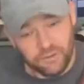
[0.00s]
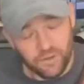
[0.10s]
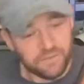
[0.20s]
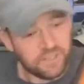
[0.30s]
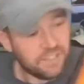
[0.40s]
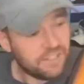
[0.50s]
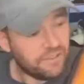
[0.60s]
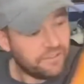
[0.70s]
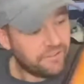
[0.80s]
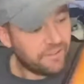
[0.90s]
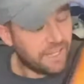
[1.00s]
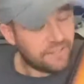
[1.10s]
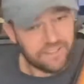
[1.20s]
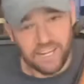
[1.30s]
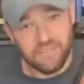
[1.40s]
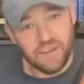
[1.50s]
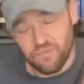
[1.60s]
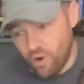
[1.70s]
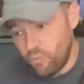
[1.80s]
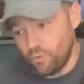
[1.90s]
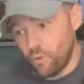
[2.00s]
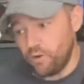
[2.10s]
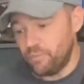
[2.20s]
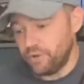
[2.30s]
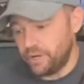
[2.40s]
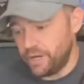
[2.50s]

over the years. Like I said, I've never owned one, but